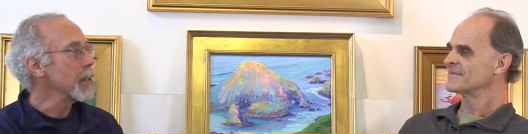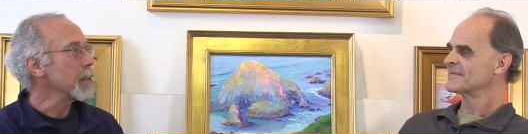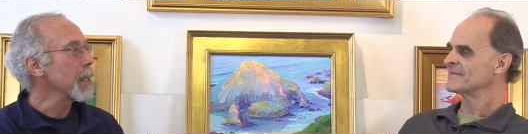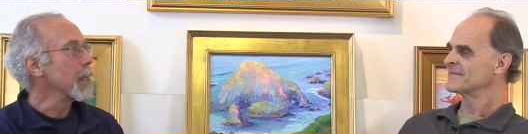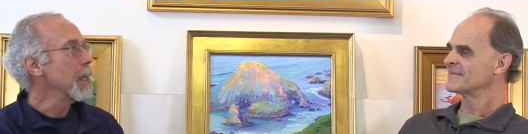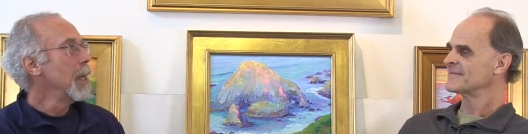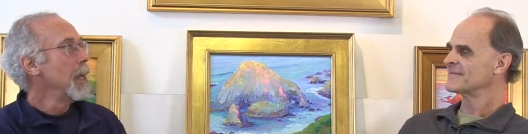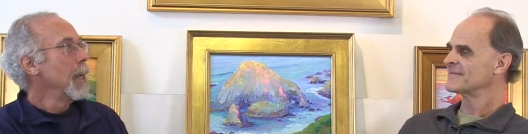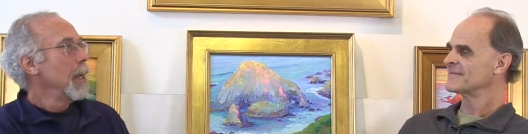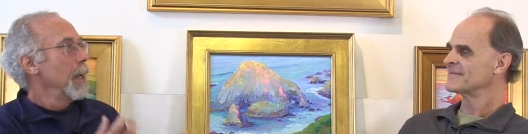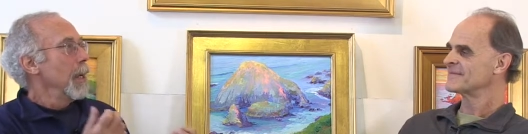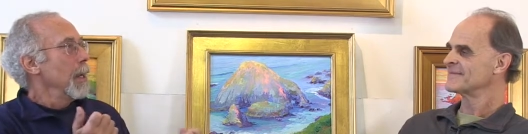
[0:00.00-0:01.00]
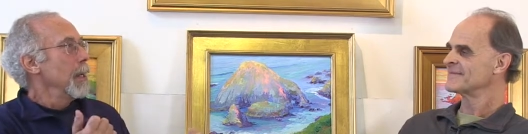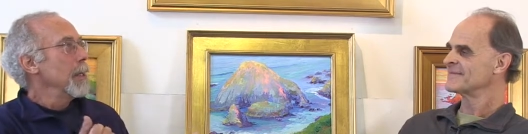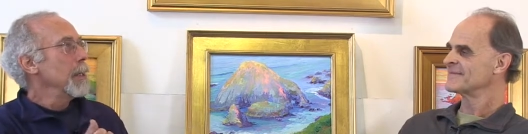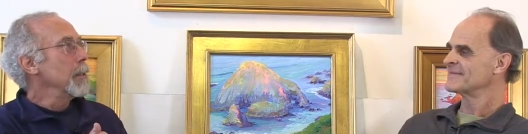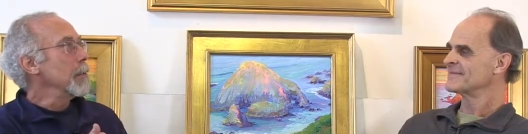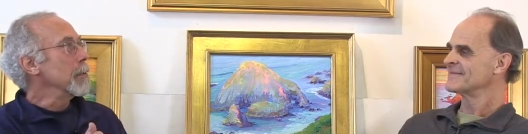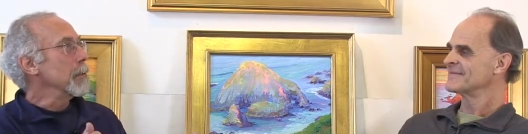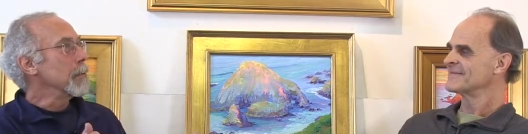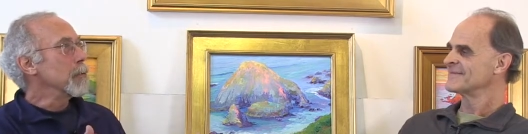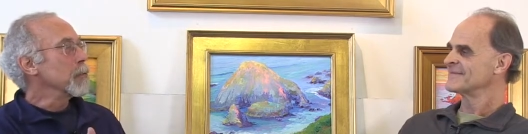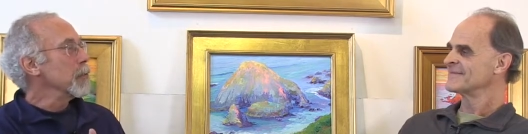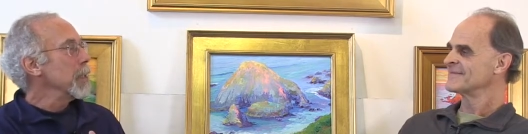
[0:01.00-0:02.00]
Speaker 1: and it's like, mm-hmm. oh,
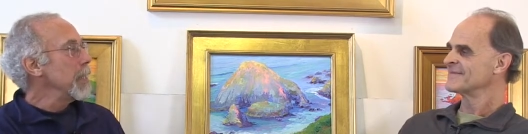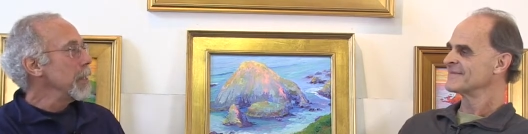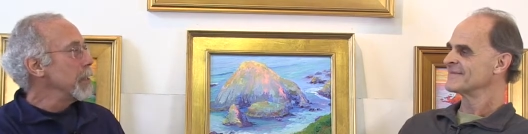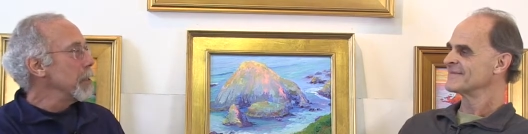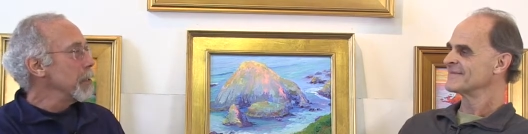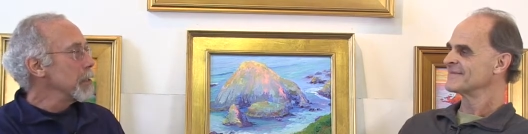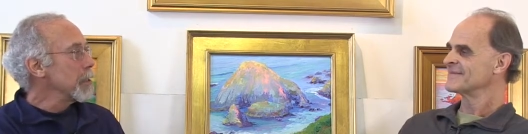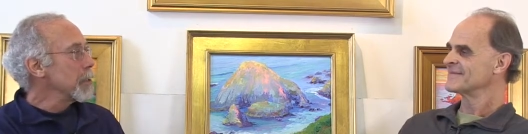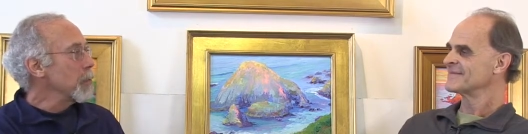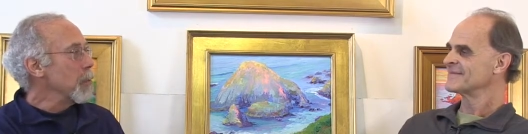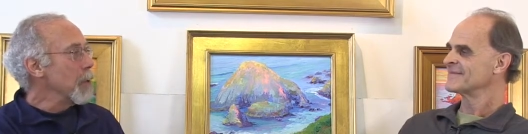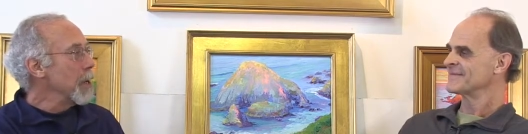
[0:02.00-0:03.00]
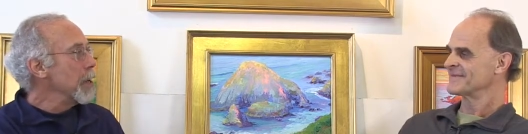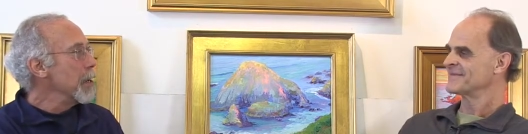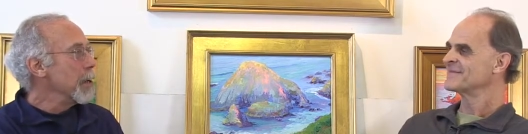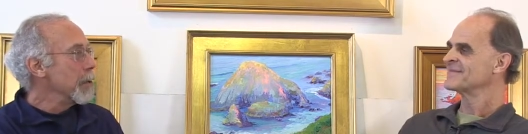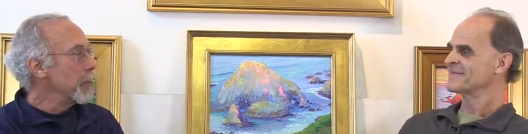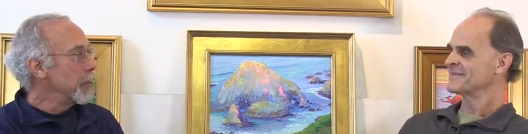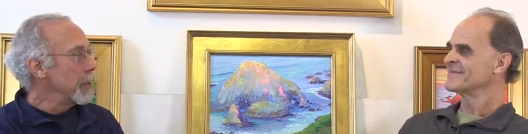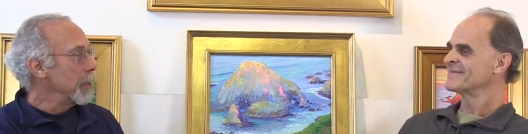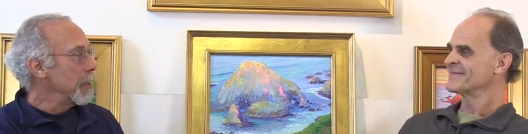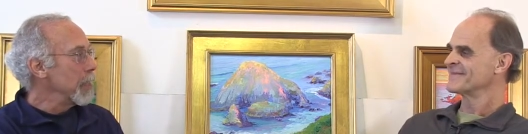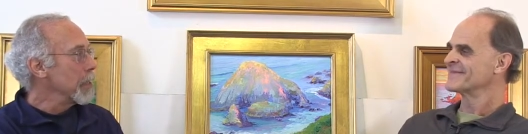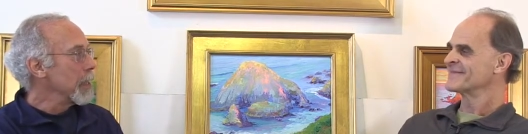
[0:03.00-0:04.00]
great, you know, this is wonderful.
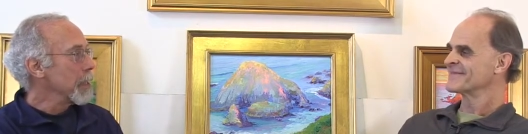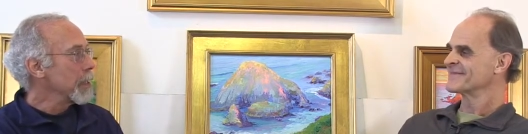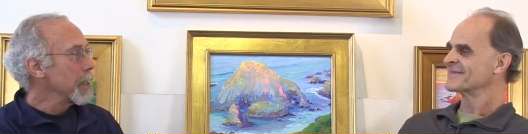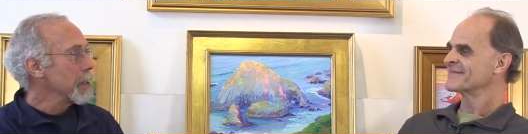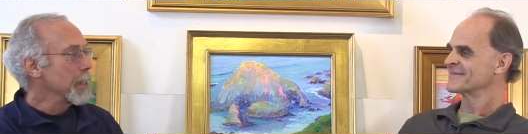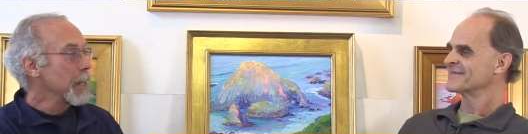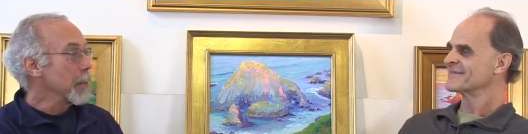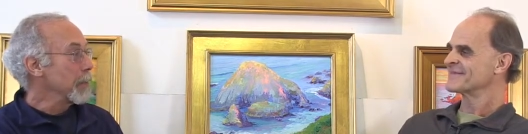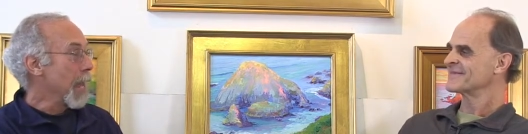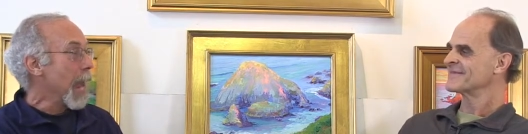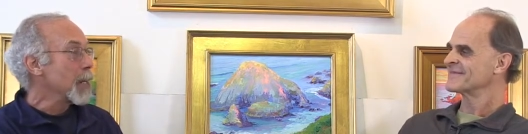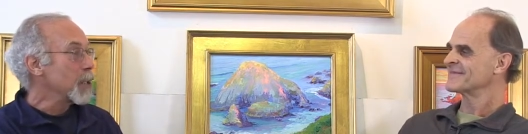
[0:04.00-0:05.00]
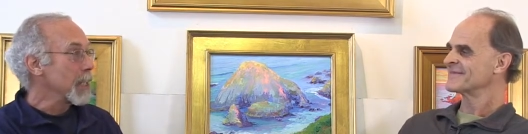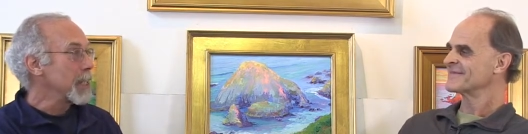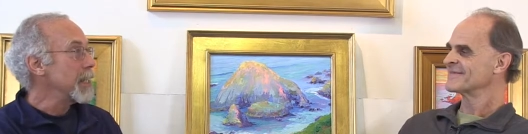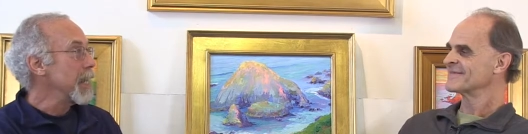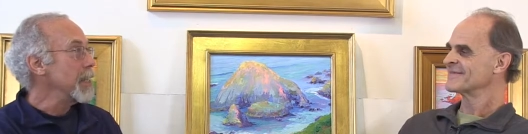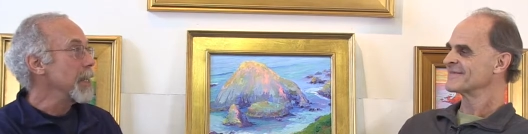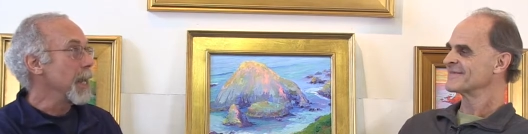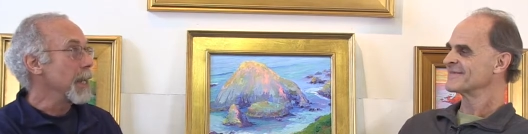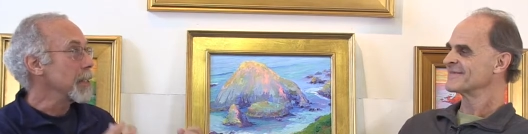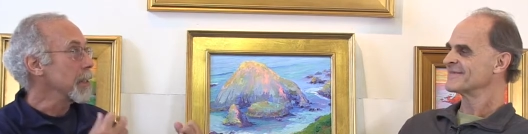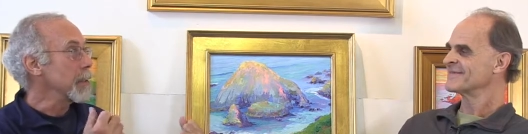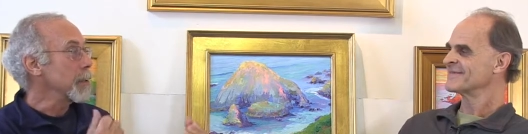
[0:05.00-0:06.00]
And I, th- I think I've mm-hmm. actually said that. I
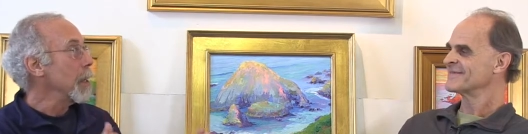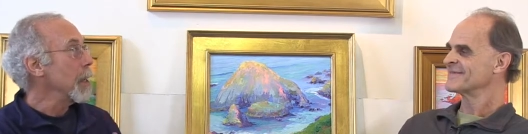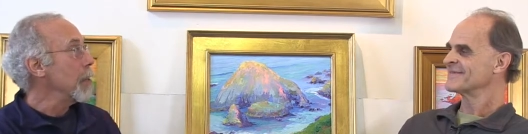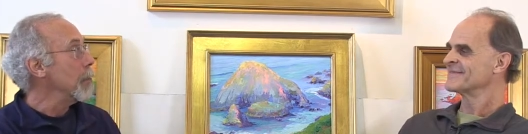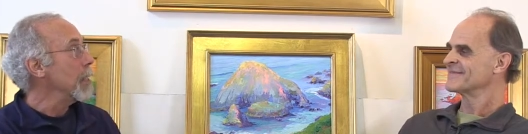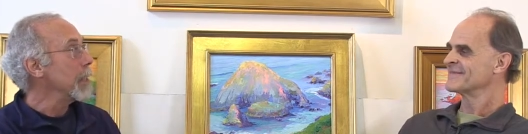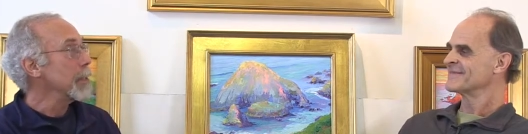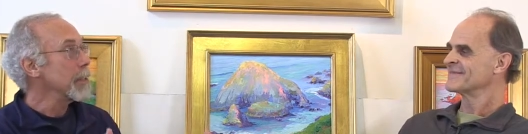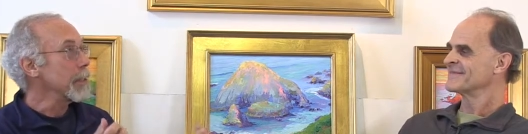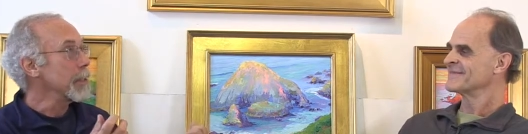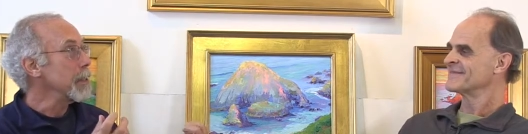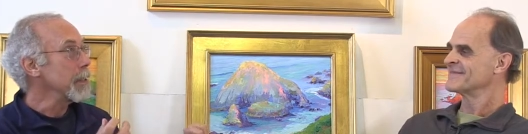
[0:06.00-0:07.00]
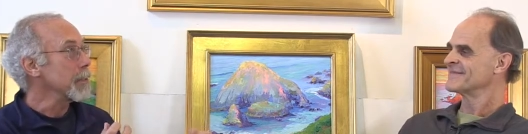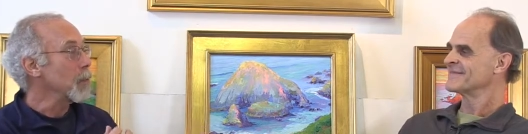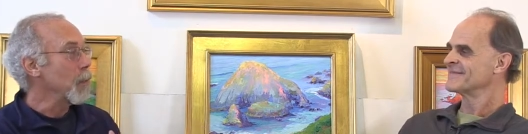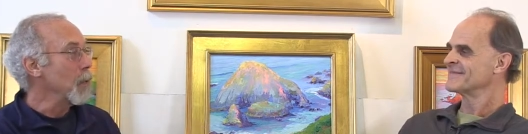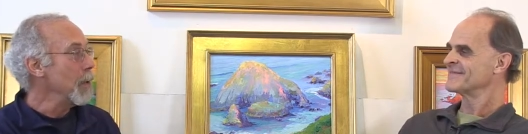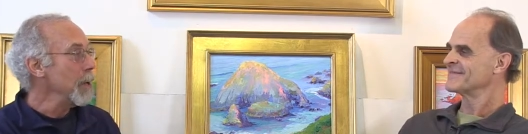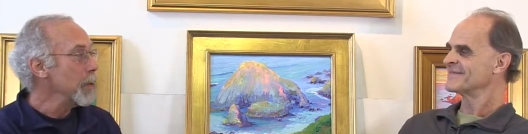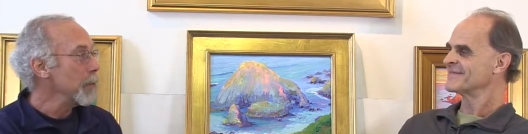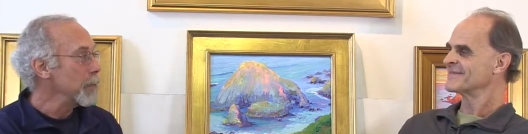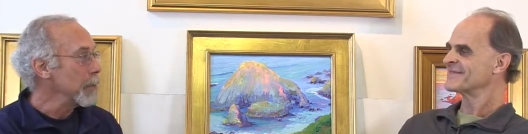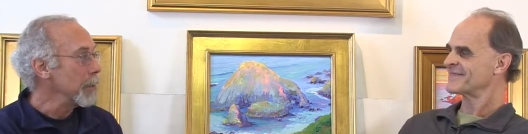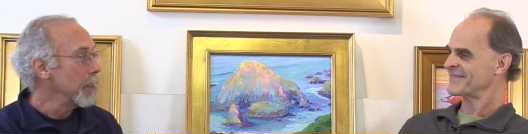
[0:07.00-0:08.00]
said, oh, Mike, this is just
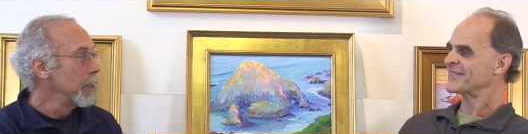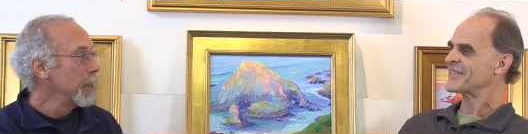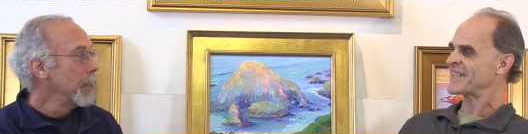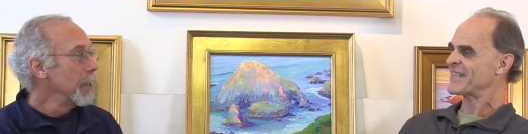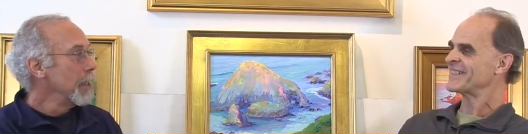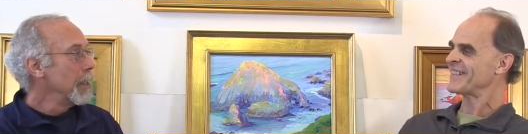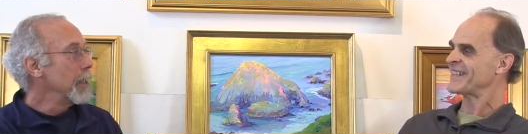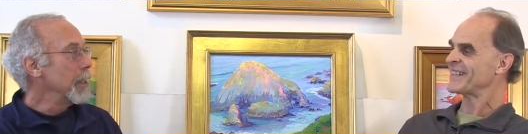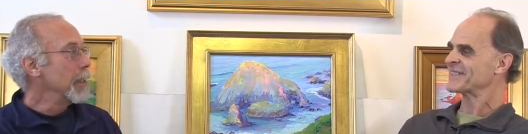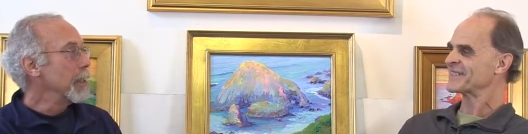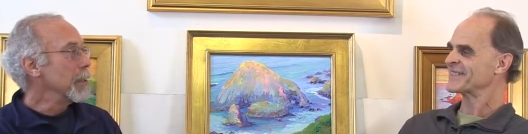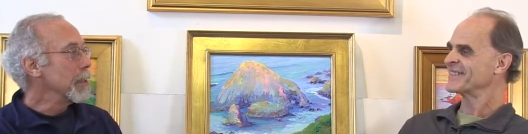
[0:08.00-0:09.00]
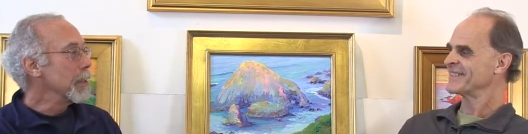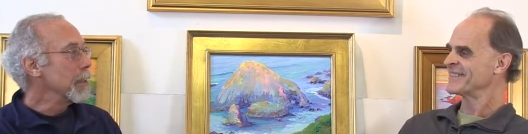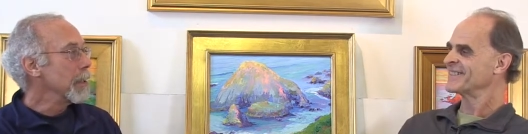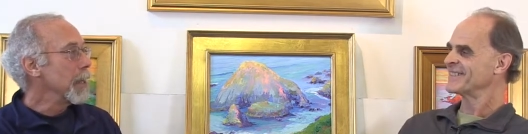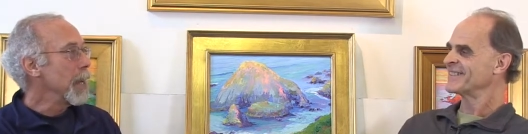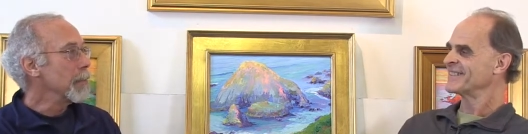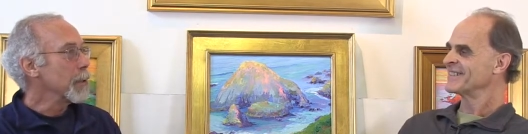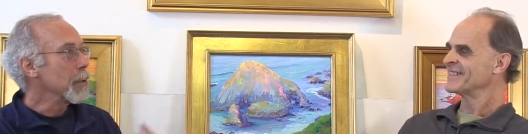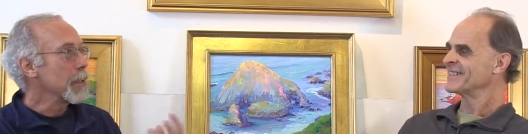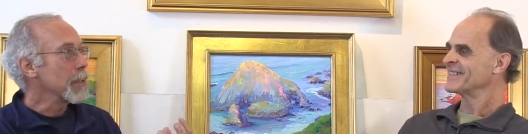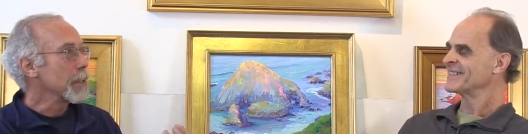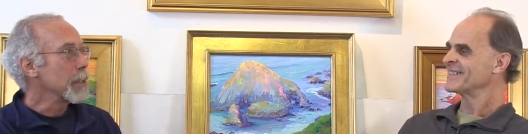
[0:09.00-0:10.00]
wonderful. Right. Yeah. And uh, having
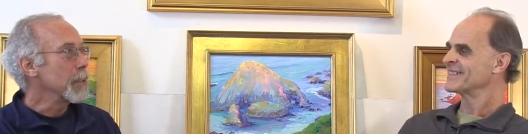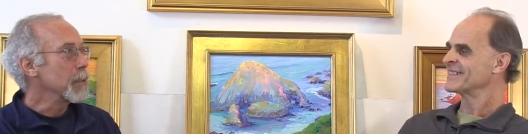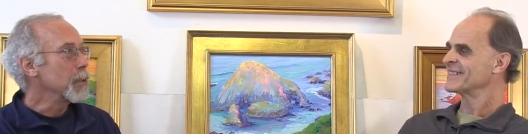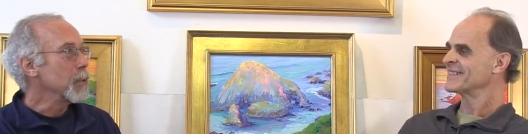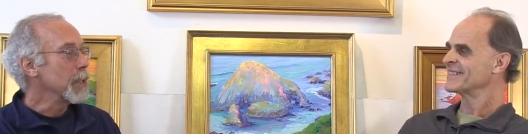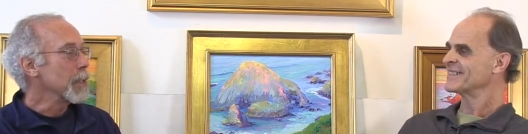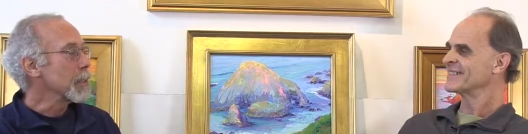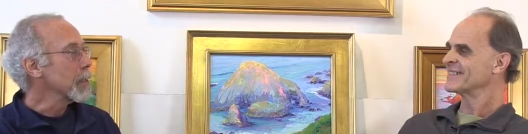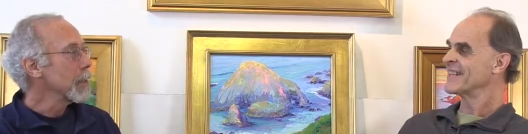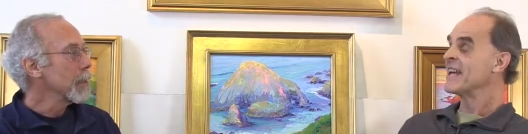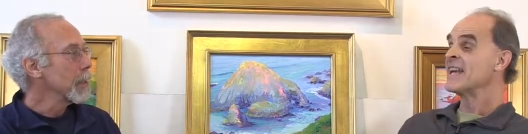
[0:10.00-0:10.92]
all this, you know, doing this.